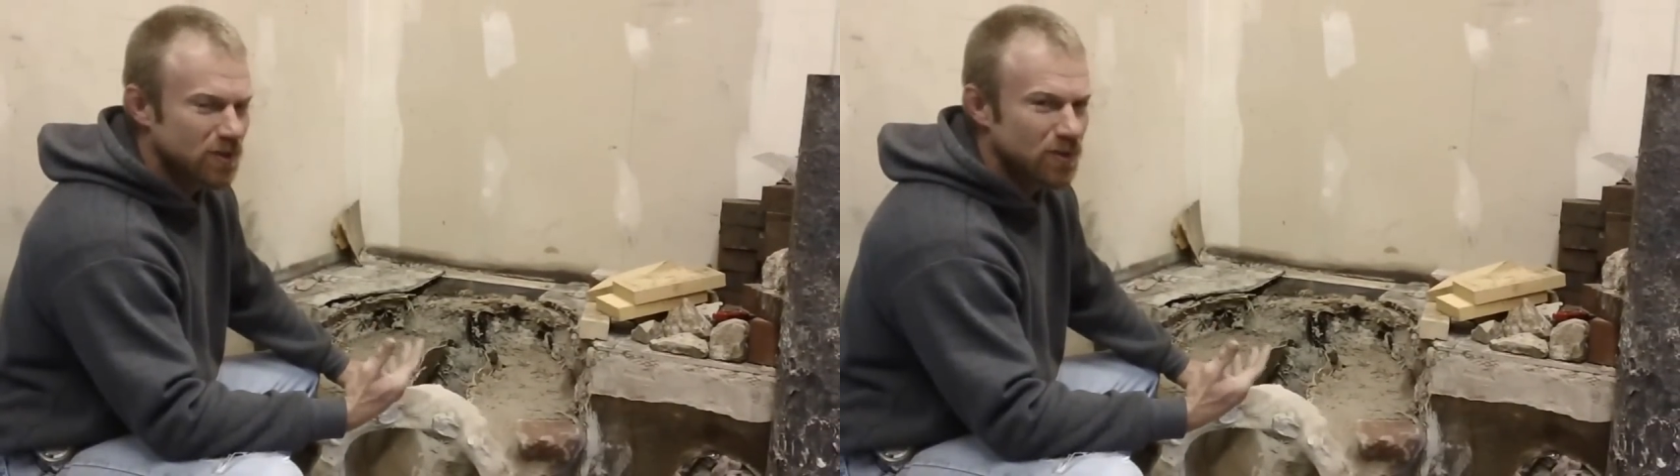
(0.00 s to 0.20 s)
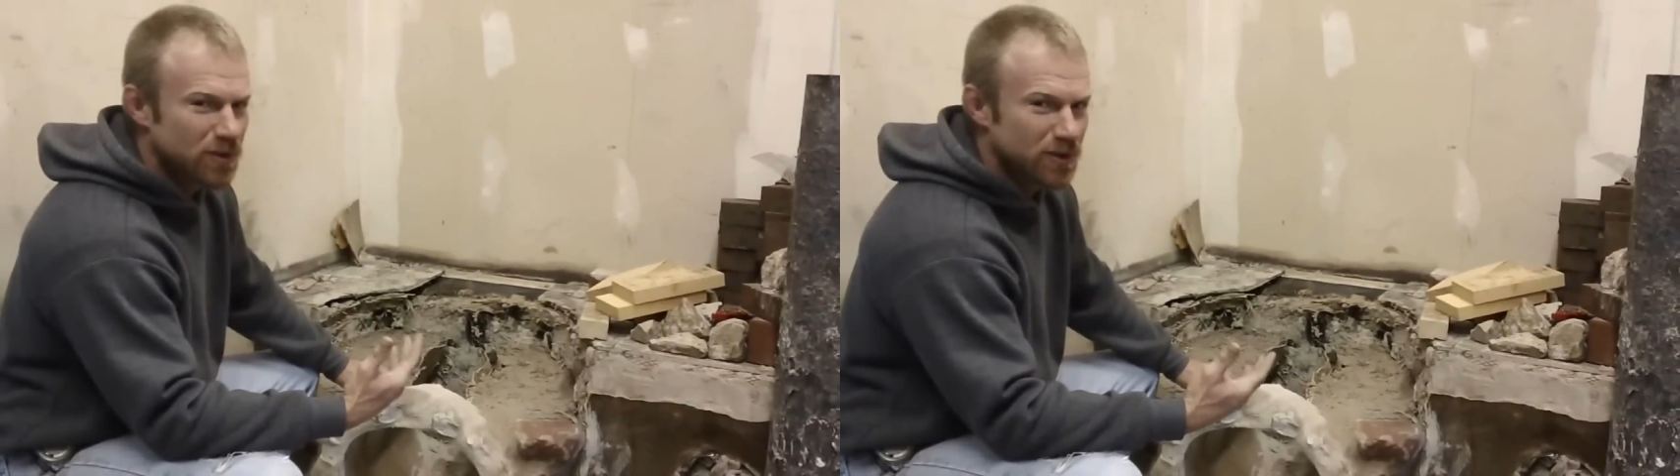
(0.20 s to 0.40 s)

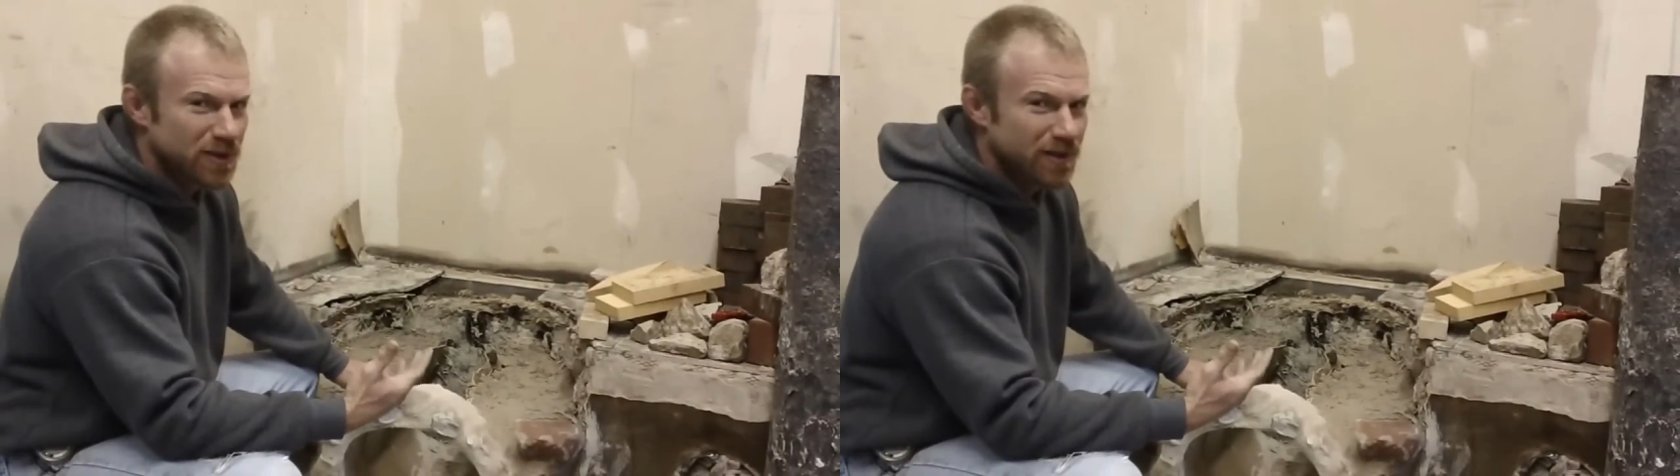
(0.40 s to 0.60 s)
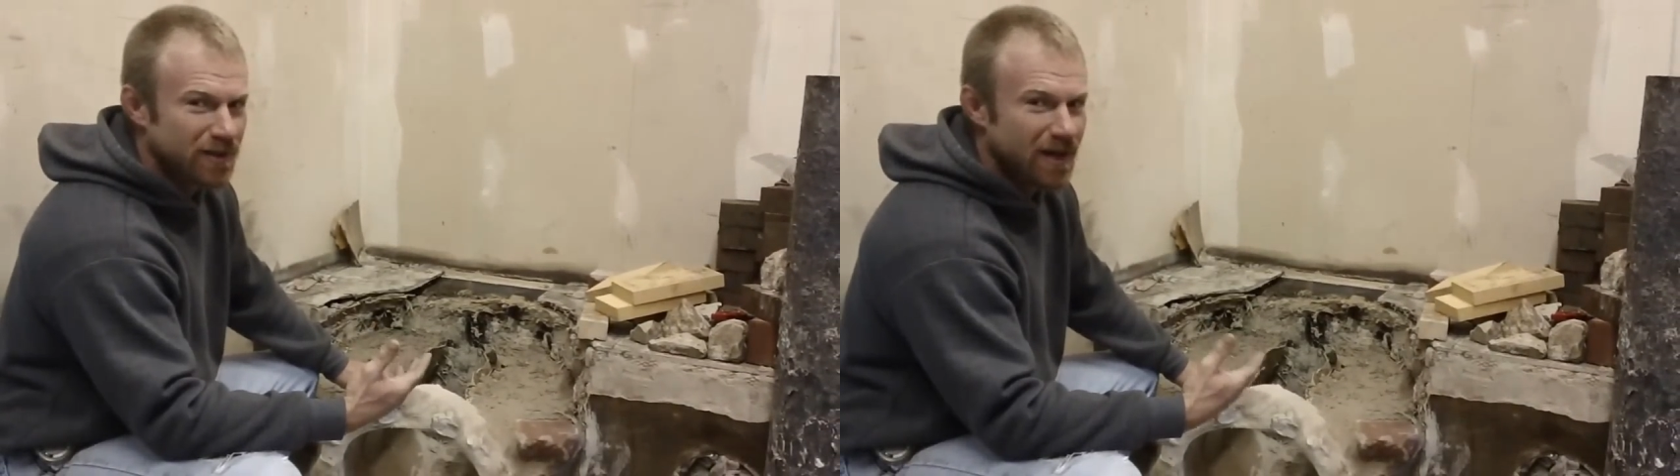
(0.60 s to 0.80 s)
what we're
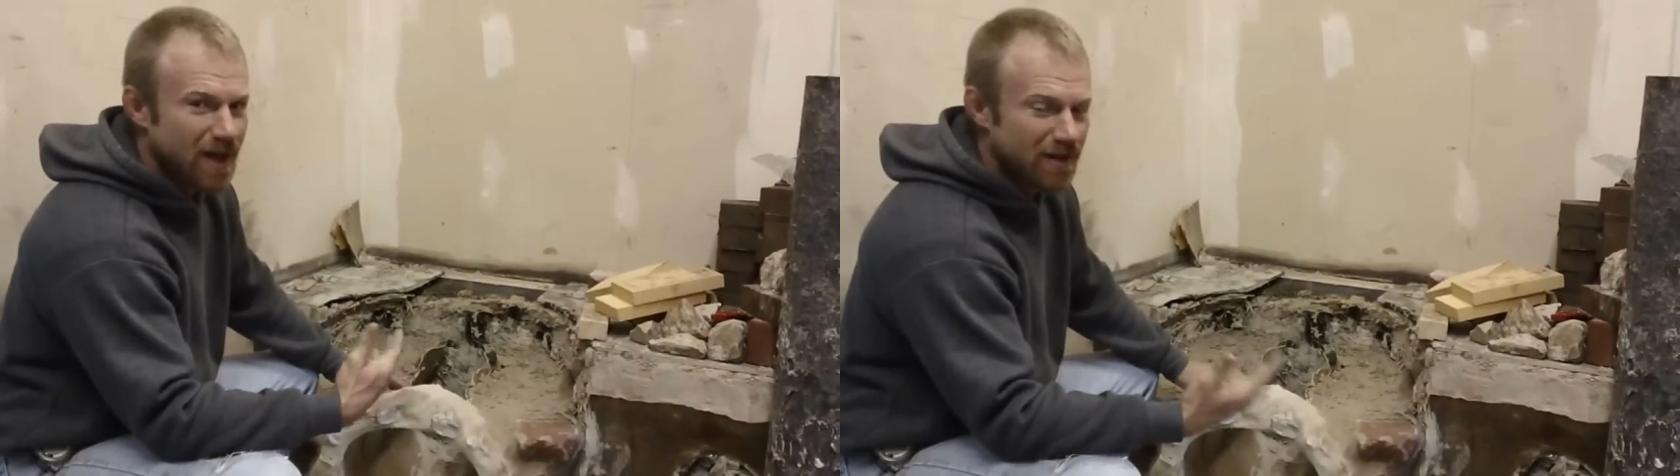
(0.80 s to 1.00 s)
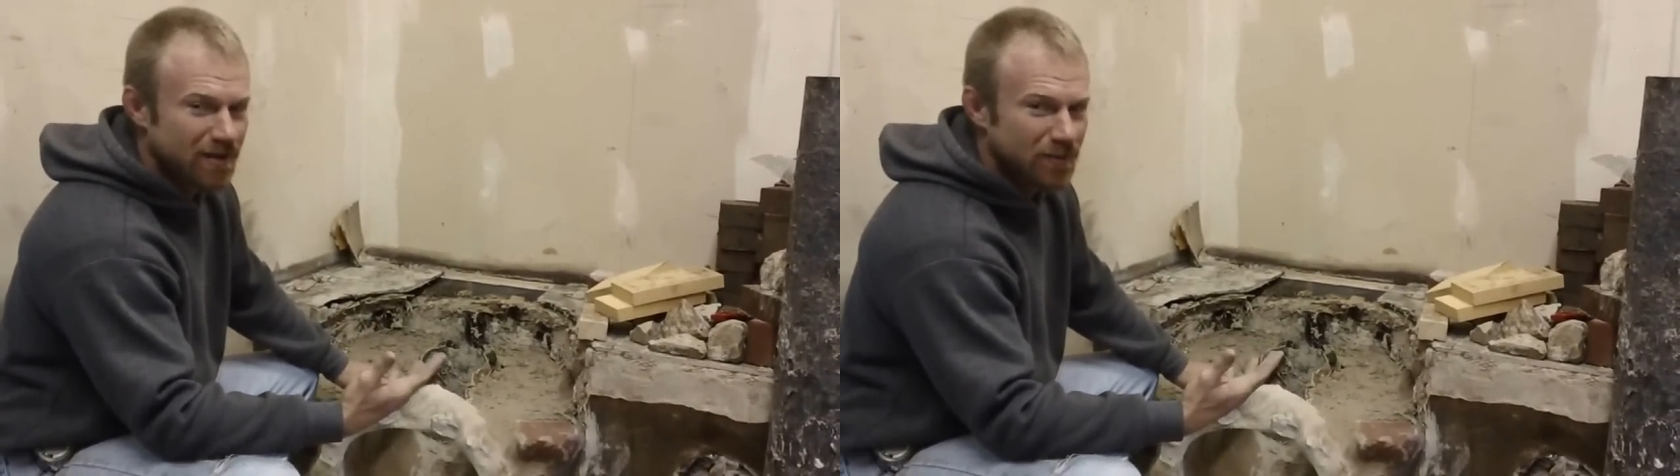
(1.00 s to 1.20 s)
doing here and
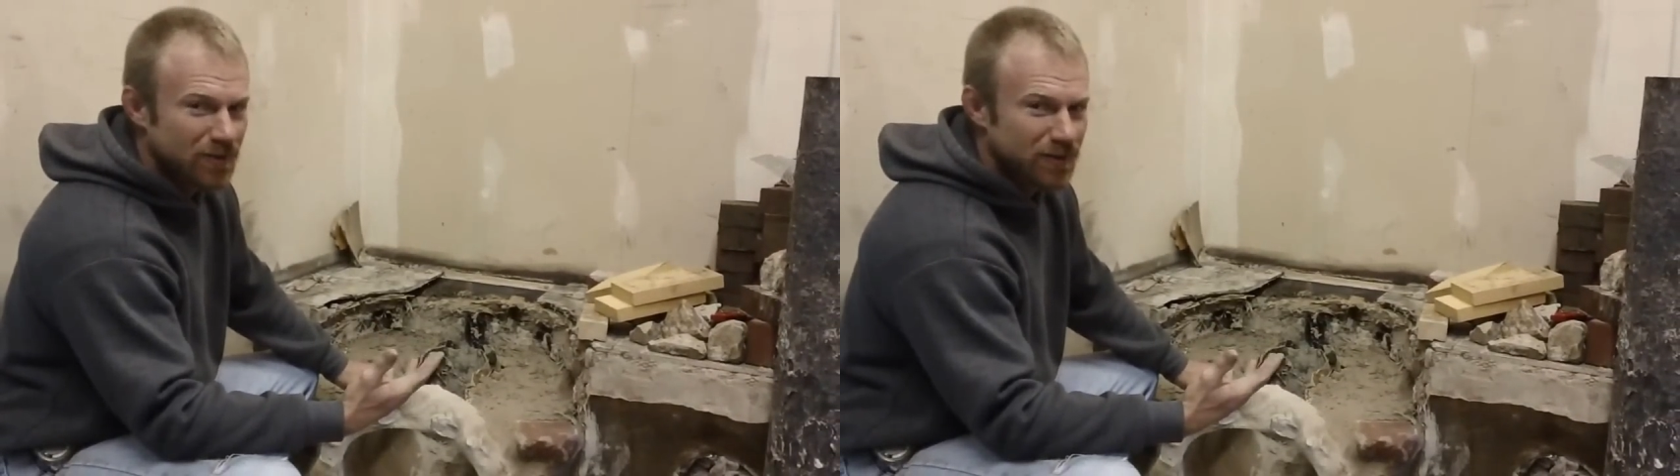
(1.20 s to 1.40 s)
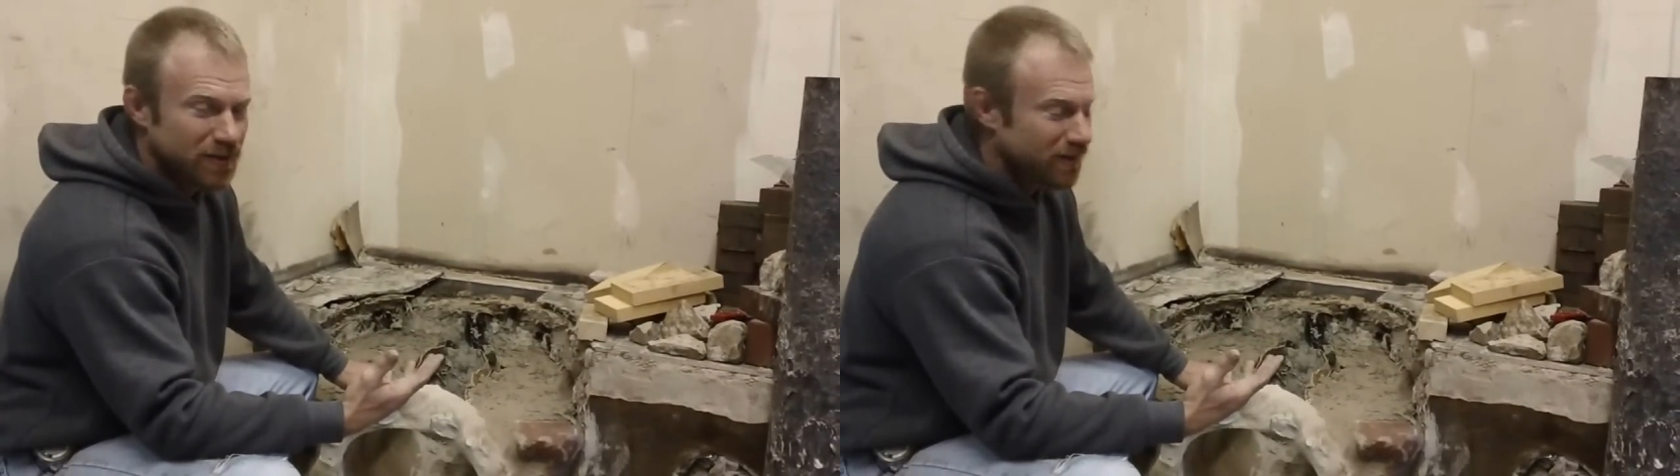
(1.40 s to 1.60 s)
how come
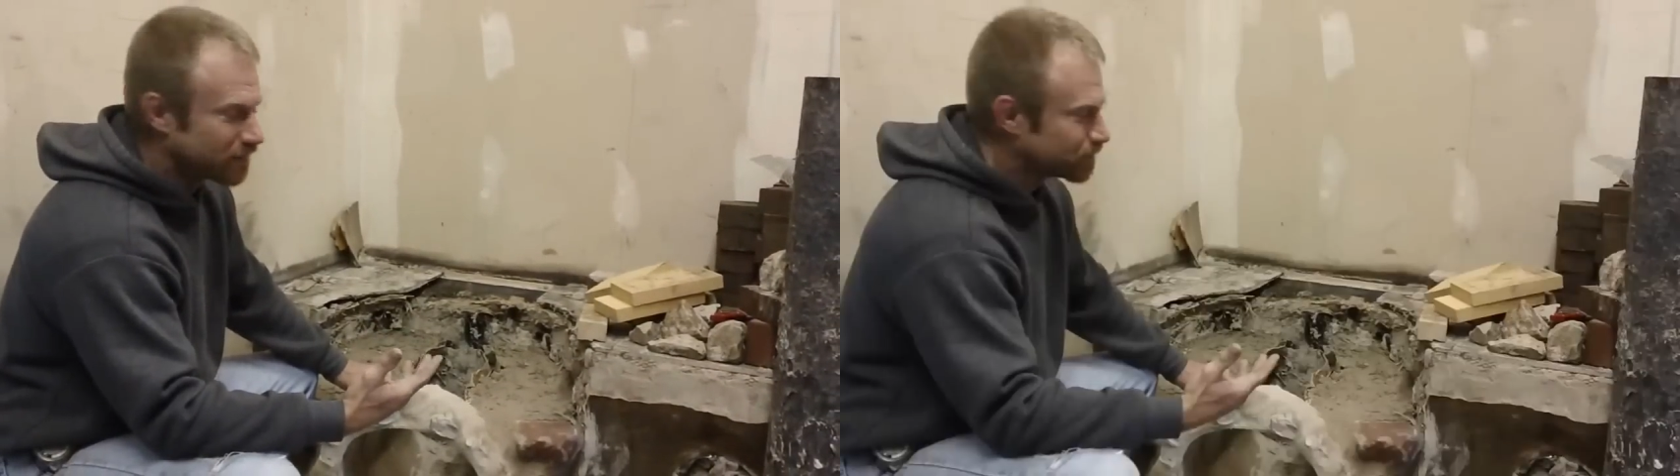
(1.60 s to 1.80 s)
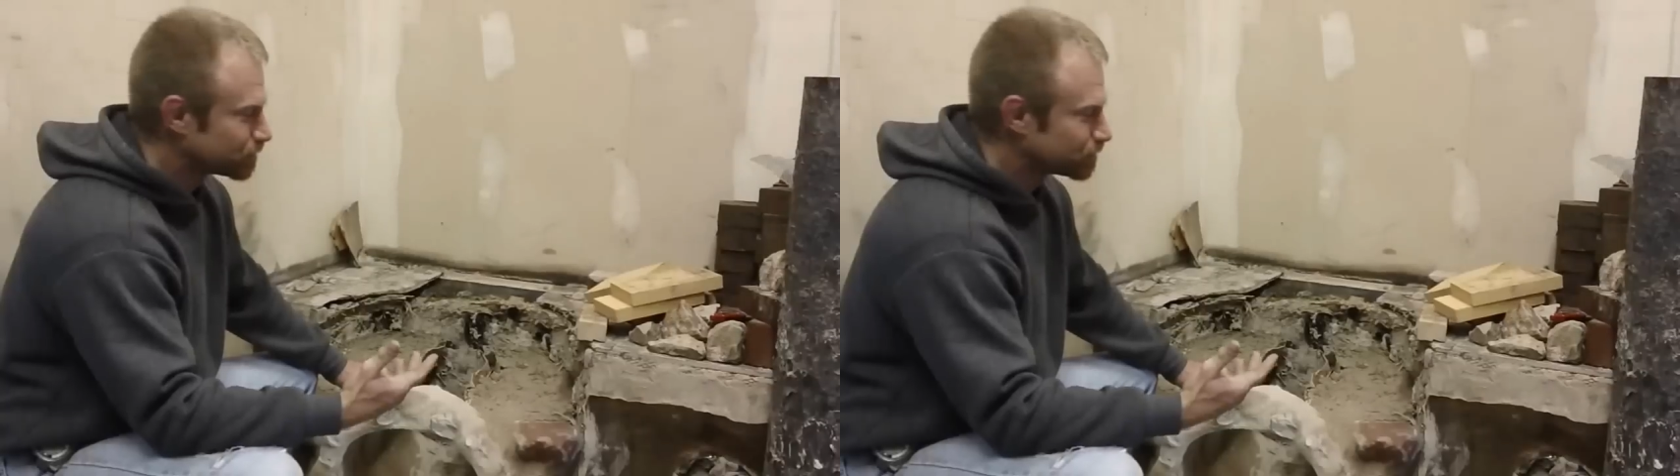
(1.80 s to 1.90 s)
we're doing it.